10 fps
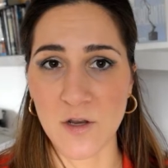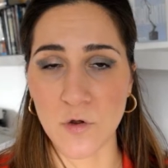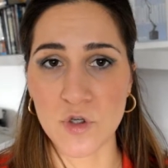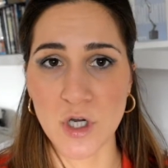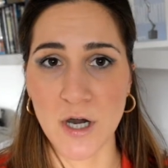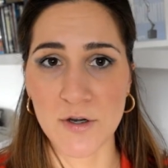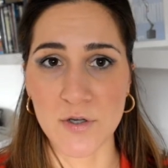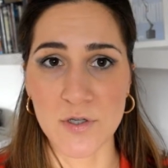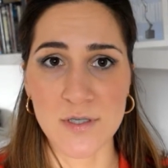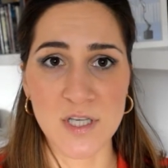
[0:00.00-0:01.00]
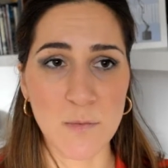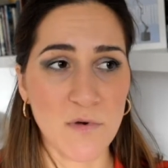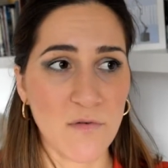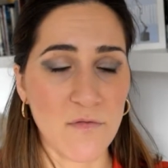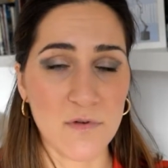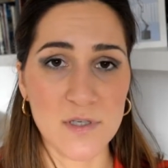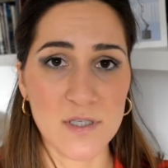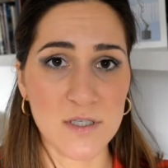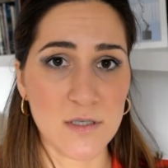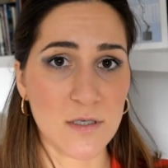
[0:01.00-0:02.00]
your childhood,
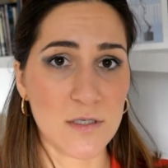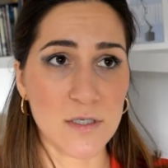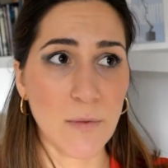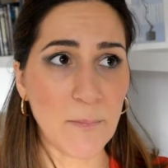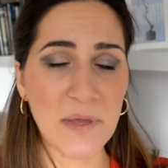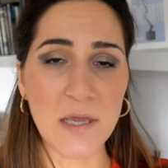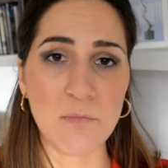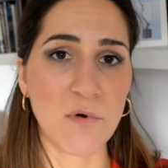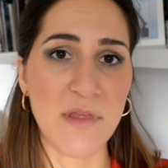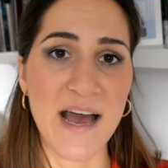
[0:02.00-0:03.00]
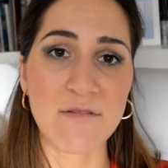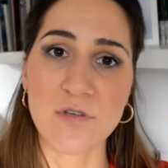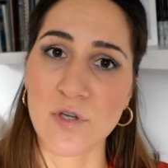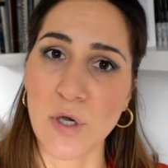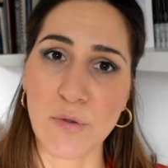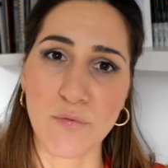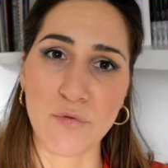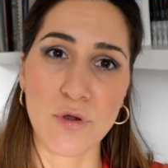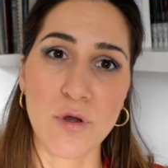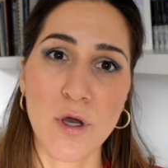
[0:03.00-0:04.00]
some people, they have to go
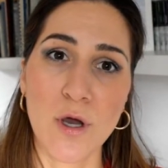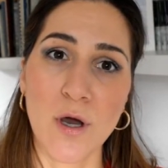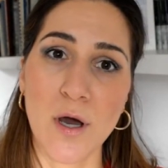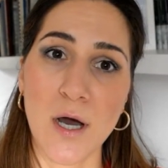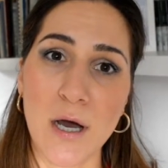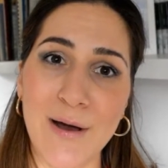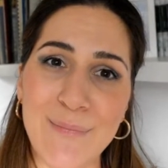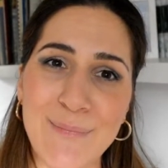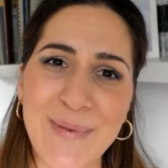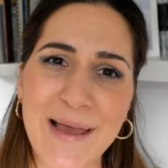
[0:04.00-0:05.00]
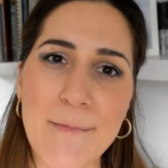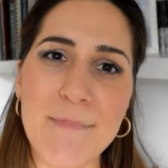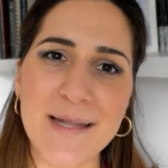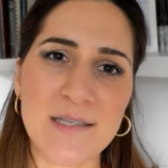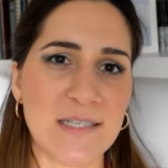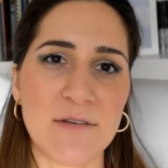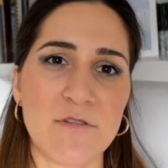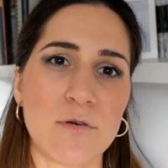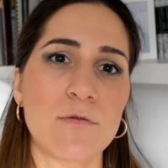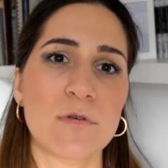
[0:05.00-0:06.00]
through immense
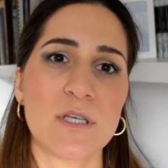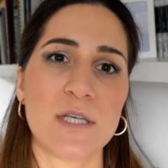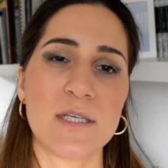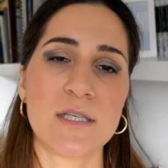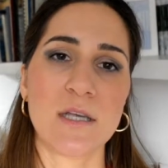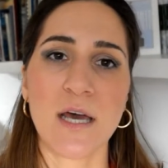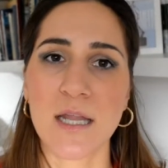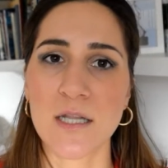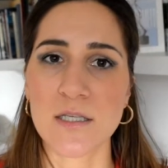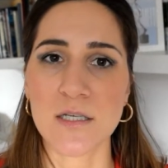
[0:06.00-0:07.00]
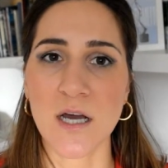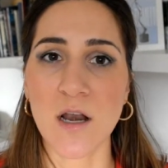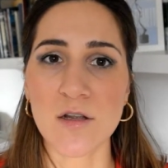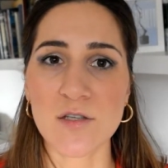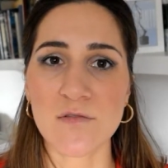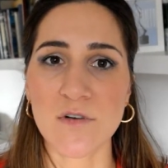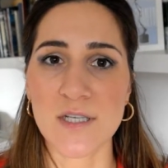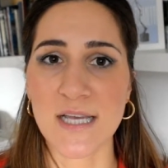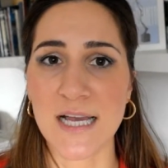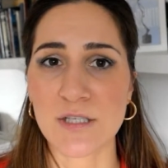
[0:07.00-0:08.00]
difficulties, and a lot of
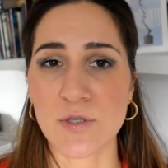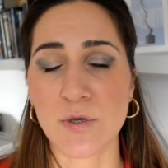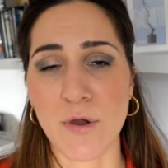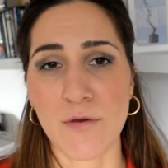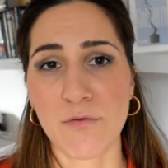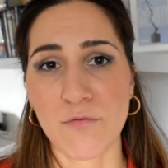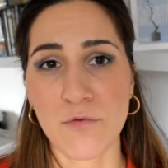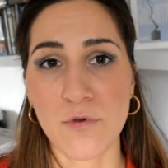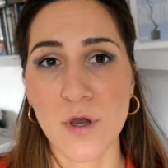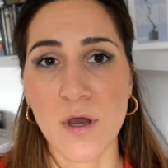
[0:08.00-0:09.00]
us has to go through